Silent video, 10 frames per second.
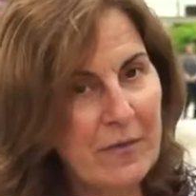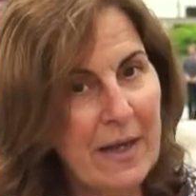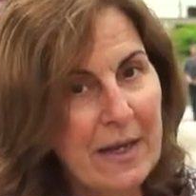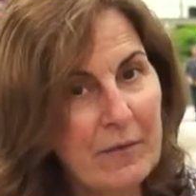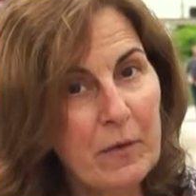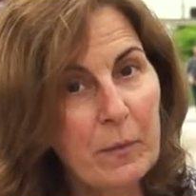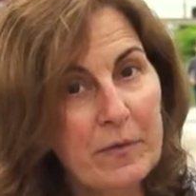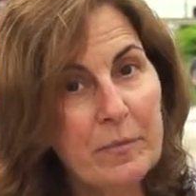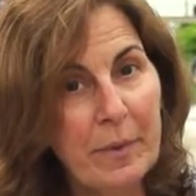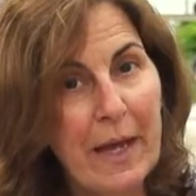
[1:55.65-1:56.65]
If any of it was
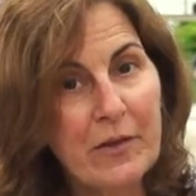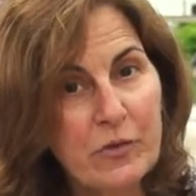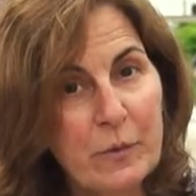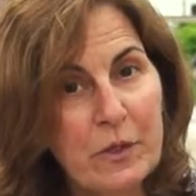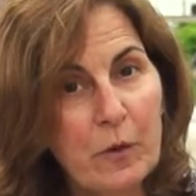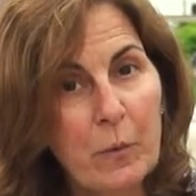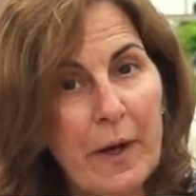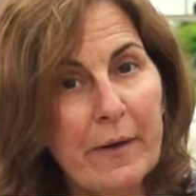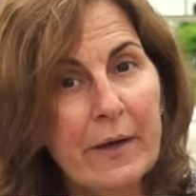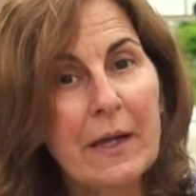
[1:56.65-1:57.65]
splashed when you're
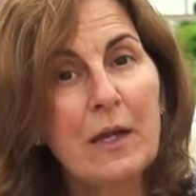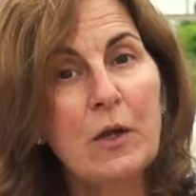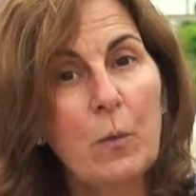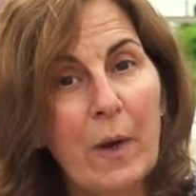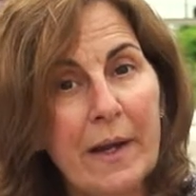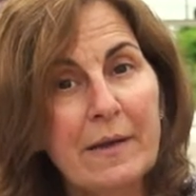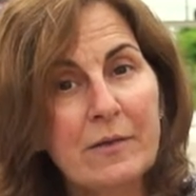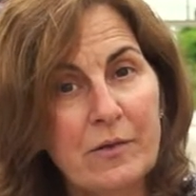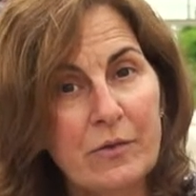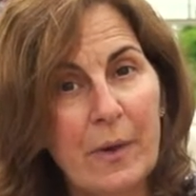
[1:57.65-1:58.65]
watering it, you want it
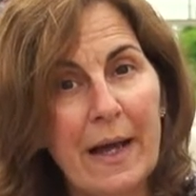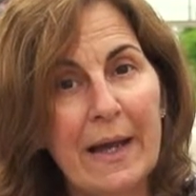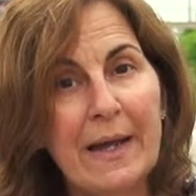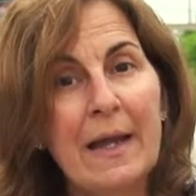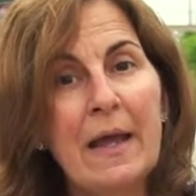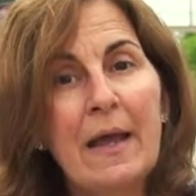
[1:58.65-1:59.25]
to dry